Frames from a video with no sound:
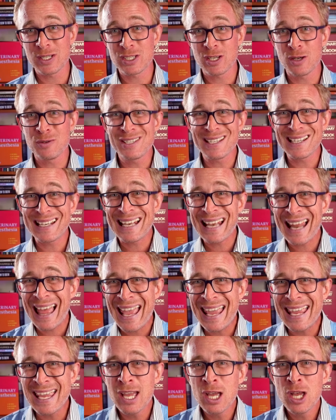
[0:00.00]
so
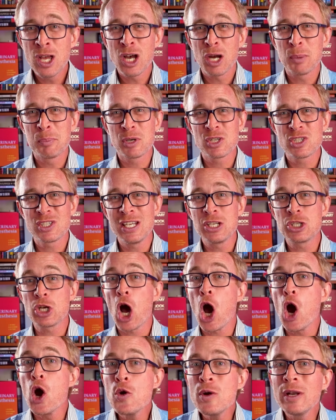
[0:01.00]
delay a
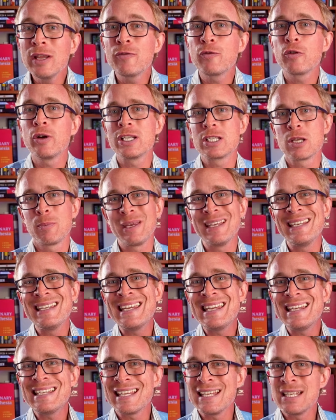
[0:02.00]
procedure only for it to be
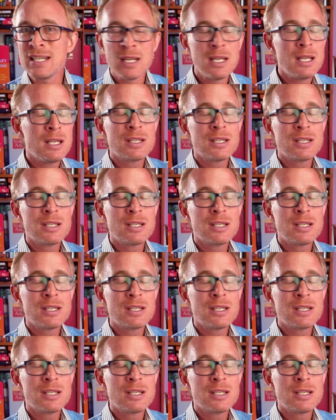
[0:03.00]
needed